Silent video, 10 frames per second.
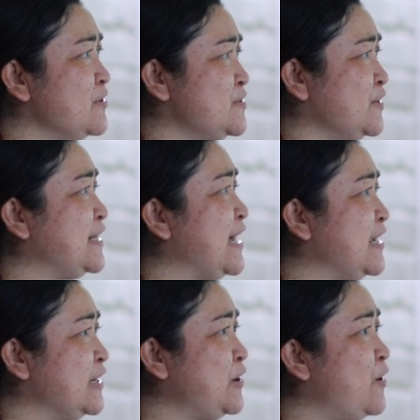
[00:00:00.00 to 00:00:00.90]
so
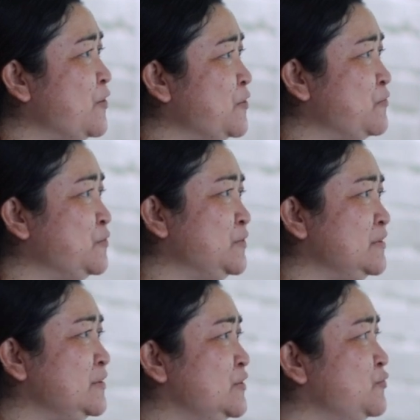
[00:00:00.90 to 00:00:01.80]
tired, or
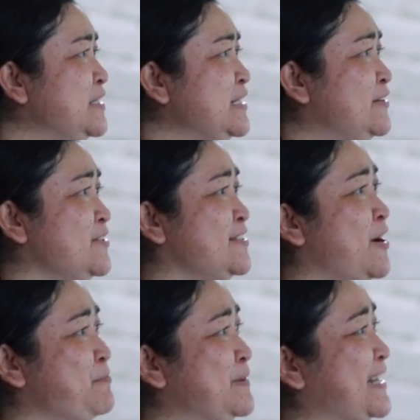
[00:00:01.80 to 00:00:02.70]
do we need to
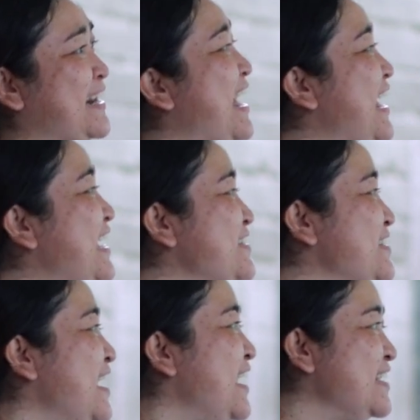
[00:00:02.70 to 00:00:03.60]
stop the class?
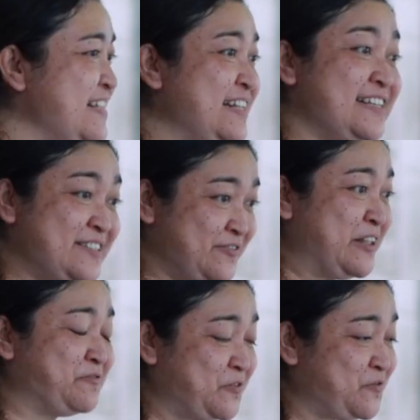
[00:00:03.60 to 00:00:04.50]
I said, just
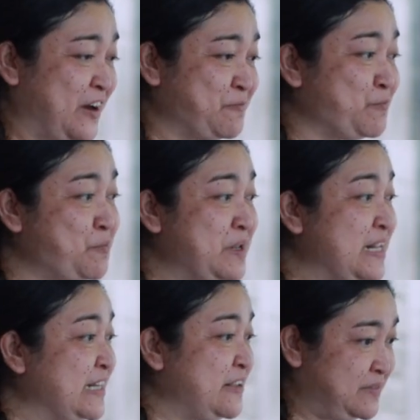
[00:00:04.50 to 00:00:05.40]
wait for 5 more
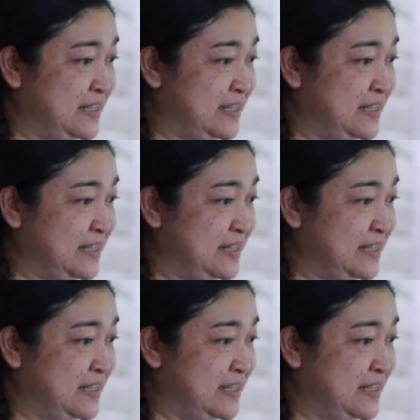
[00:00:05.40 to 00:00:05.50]
minutes.